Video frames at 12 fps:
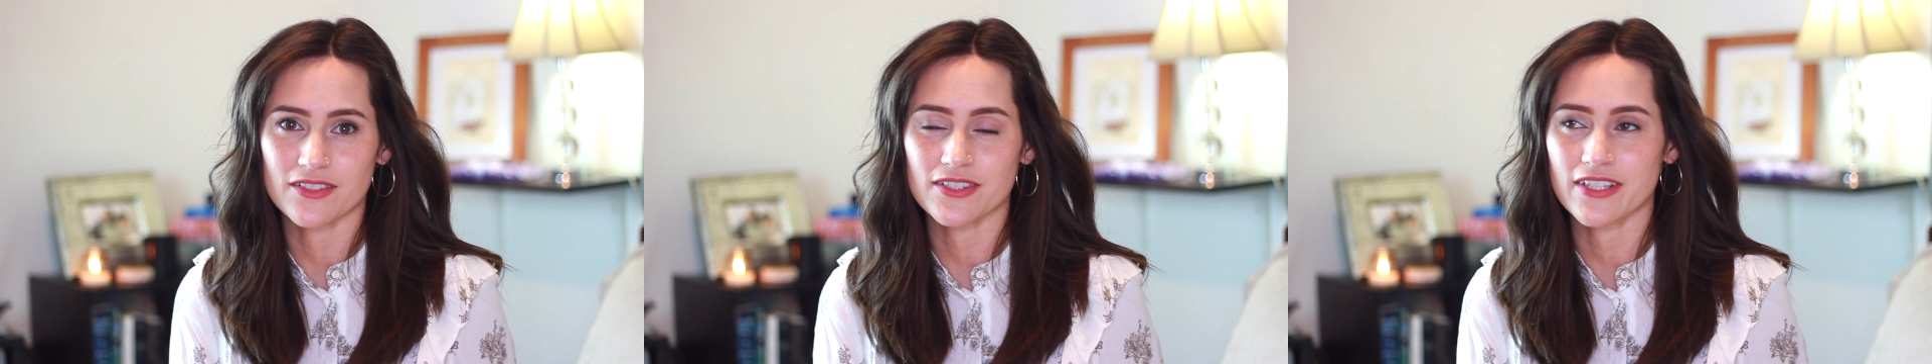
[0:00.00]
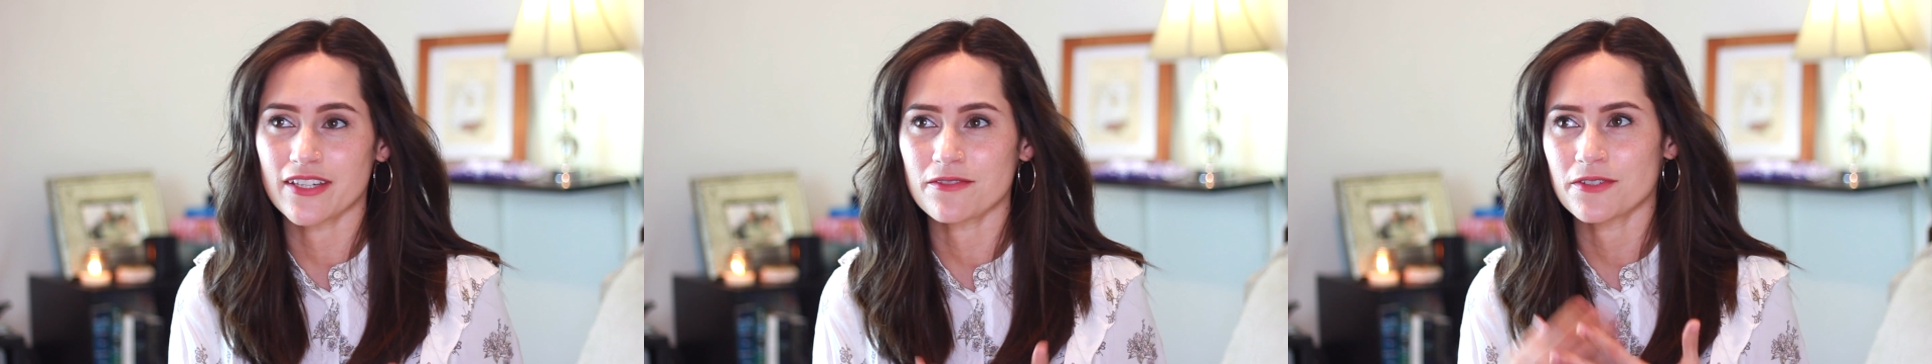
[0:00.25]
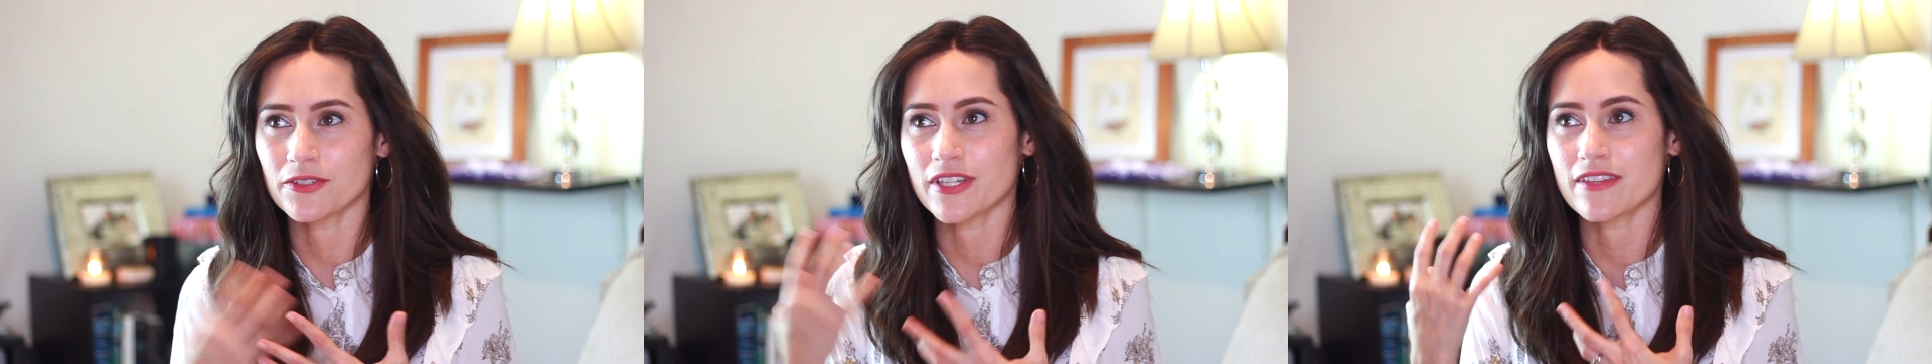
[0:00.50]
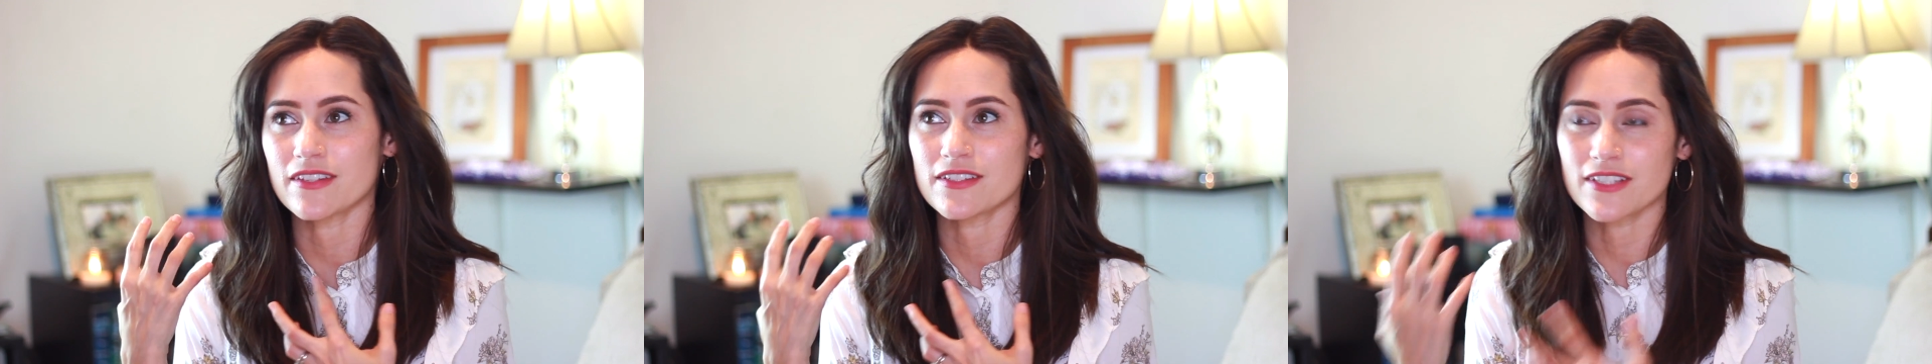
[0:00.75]
It's like
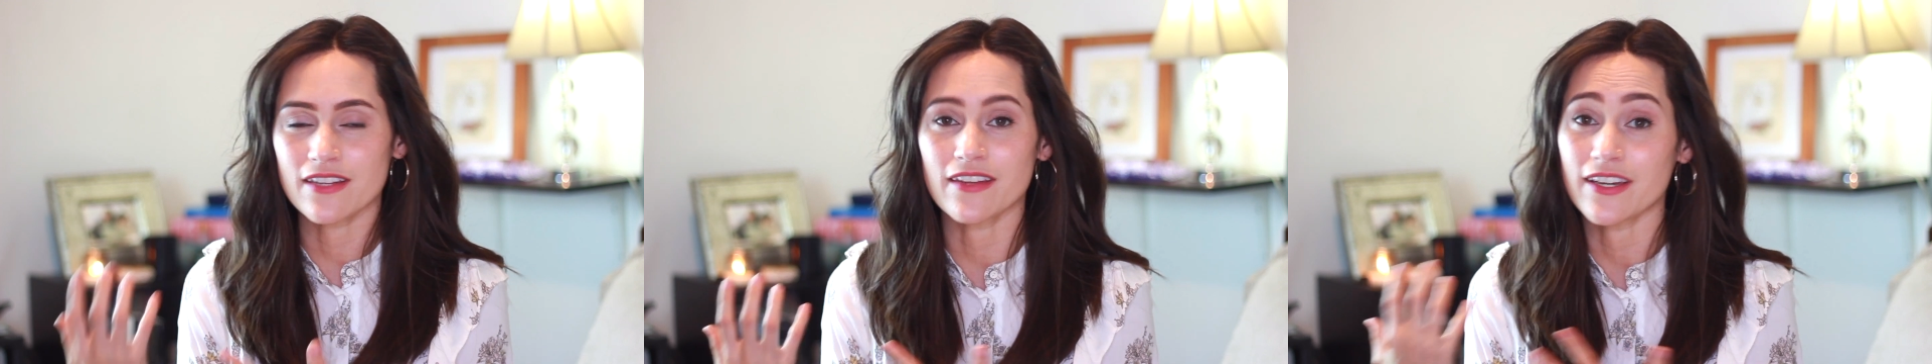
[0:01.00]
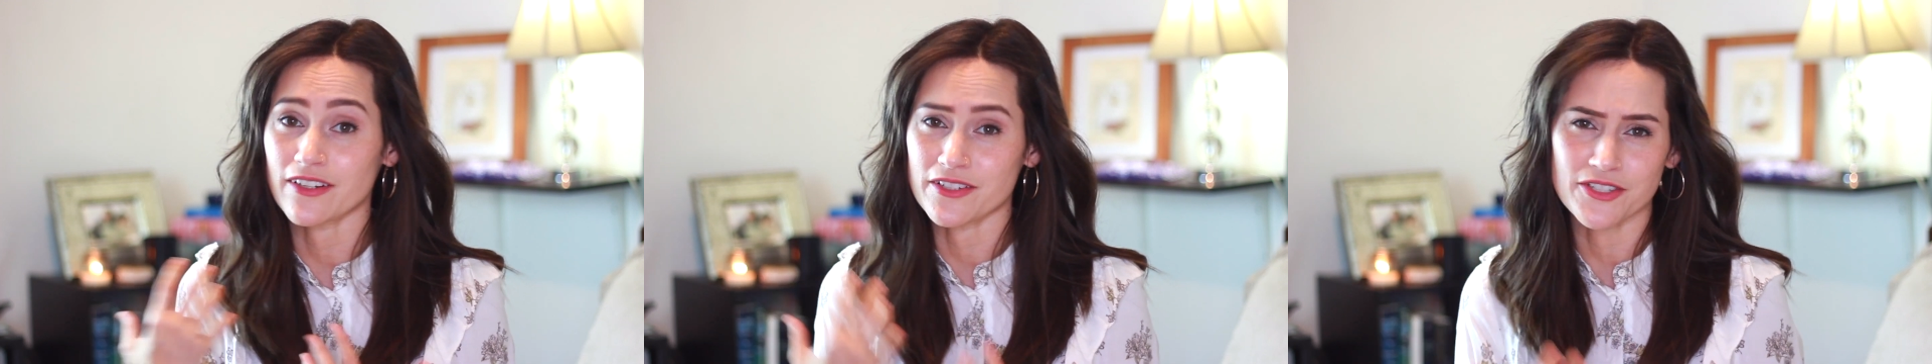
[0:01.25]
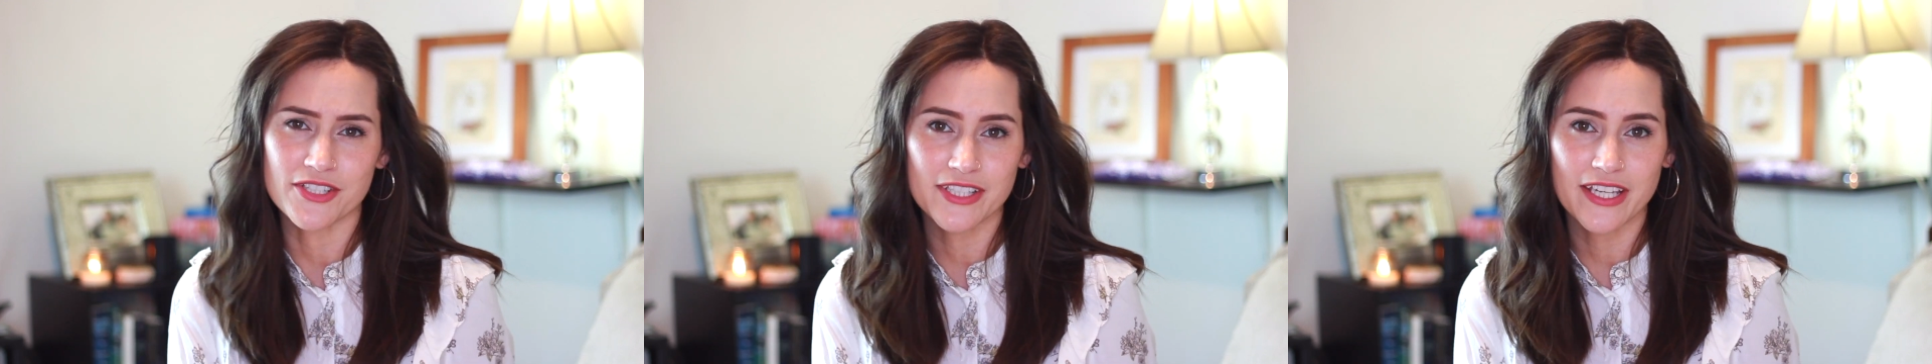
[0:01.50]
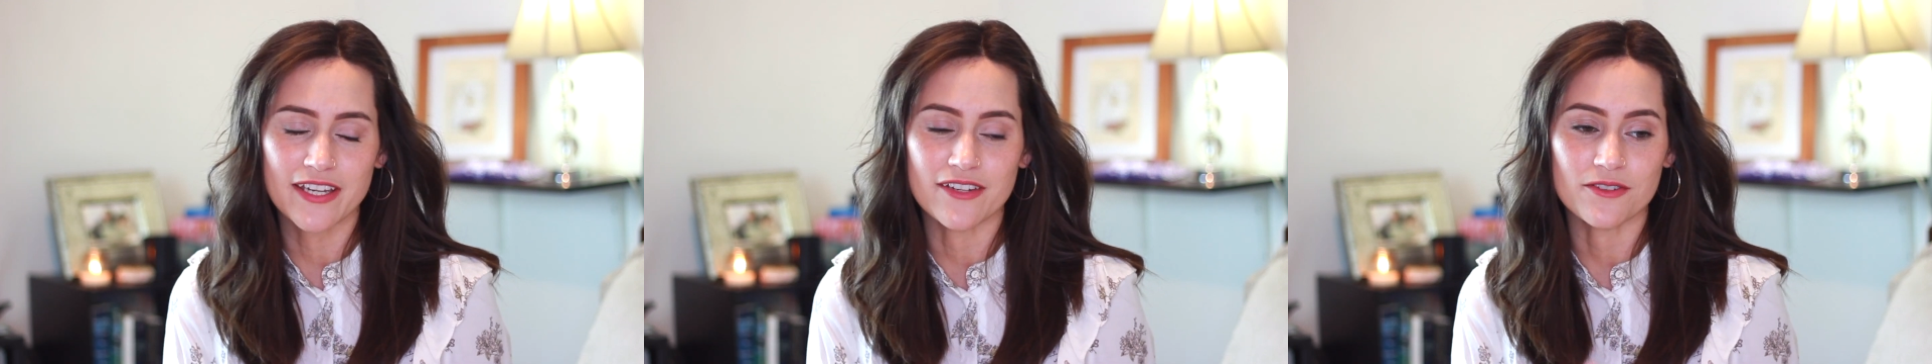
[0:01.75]
feeling the sunlight on your
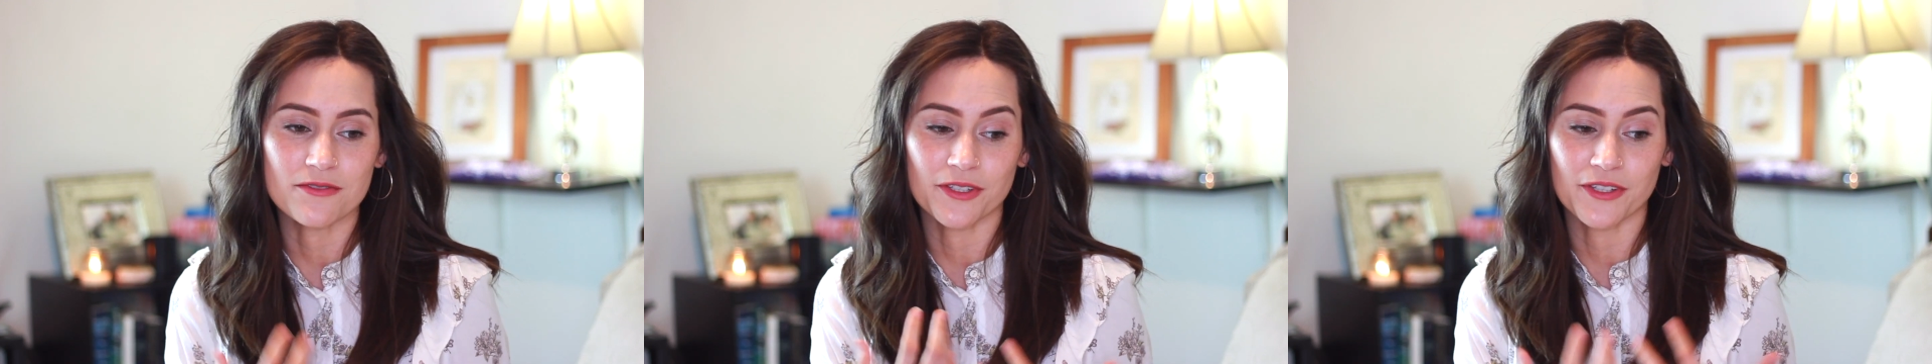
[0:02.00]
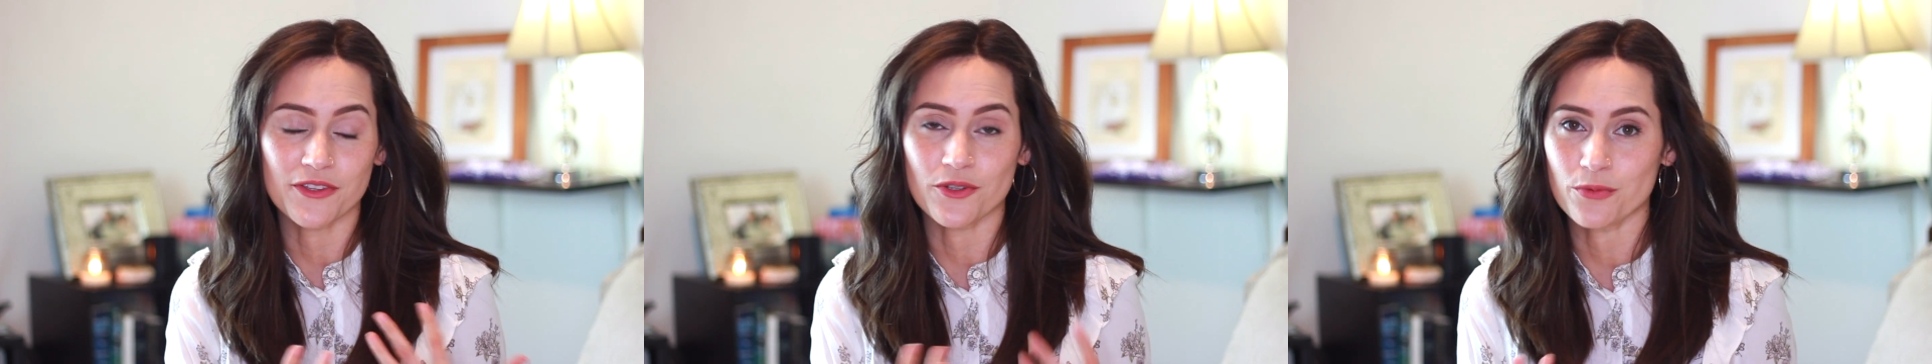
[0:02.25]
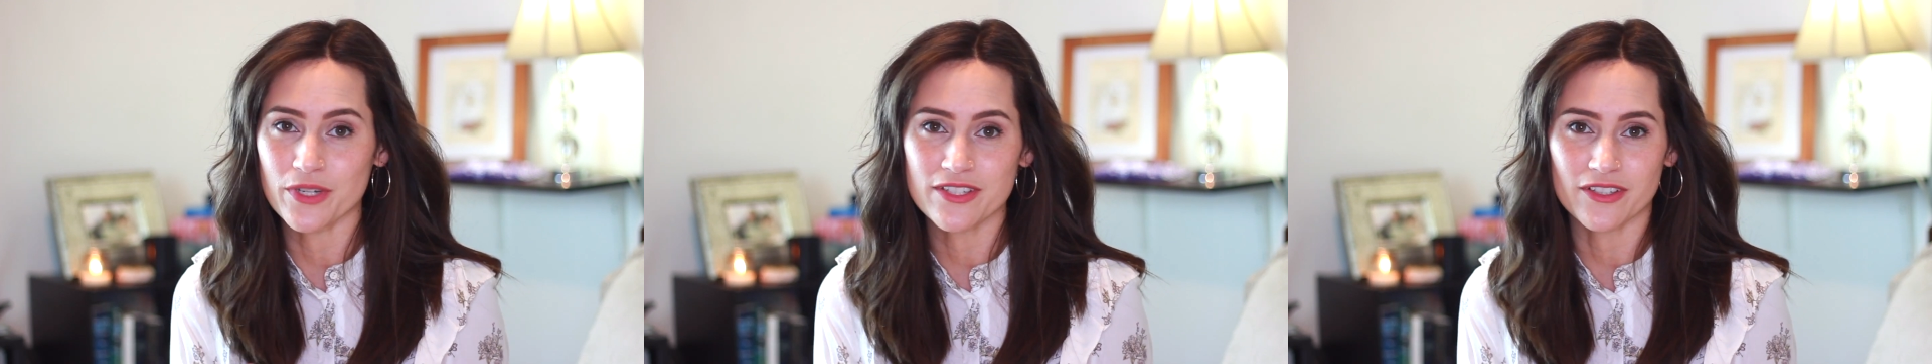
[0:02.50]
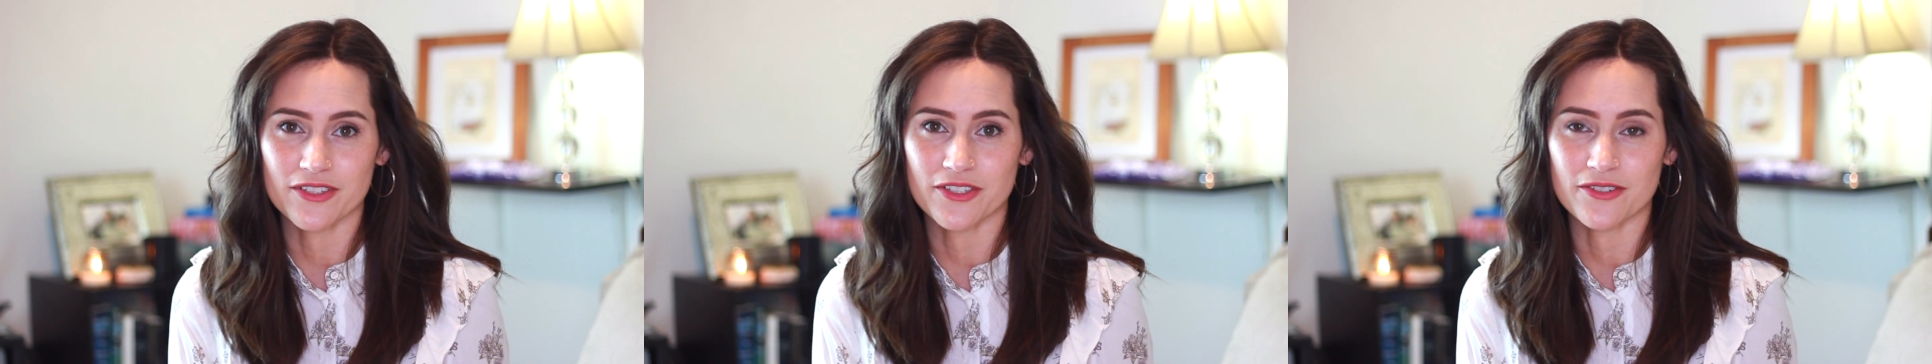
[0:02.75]
skin or feeling the wind
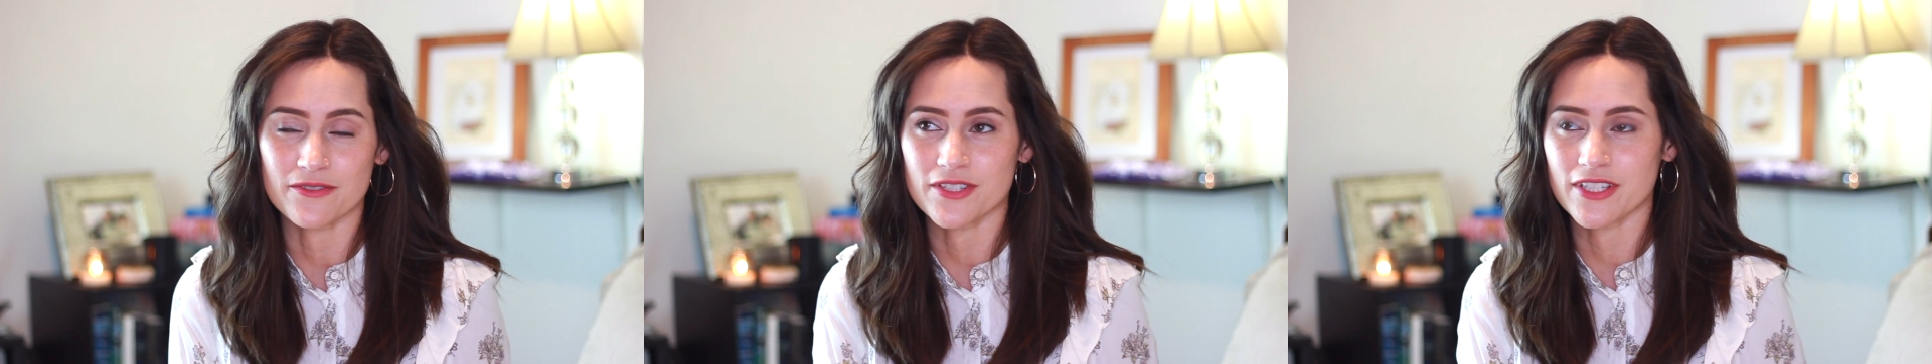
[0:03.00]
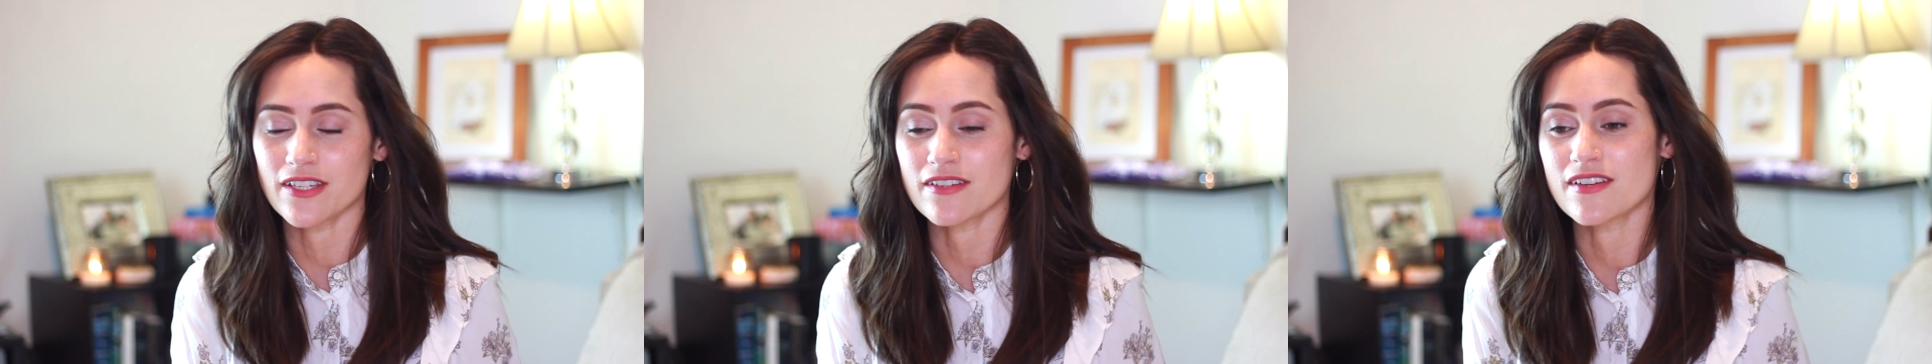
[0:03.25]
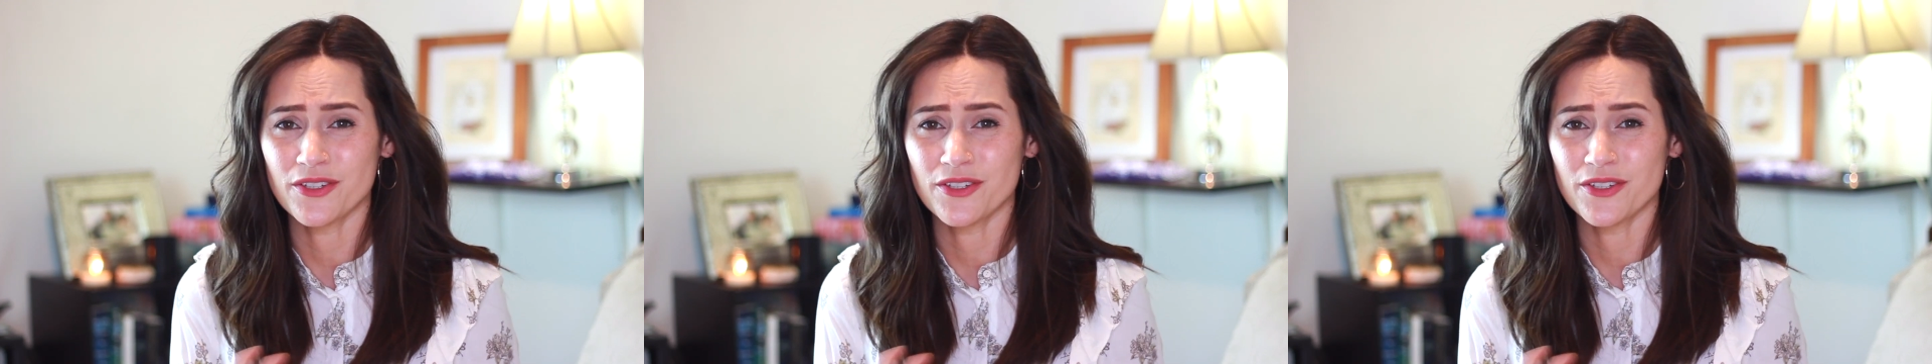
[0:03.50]
on your skin.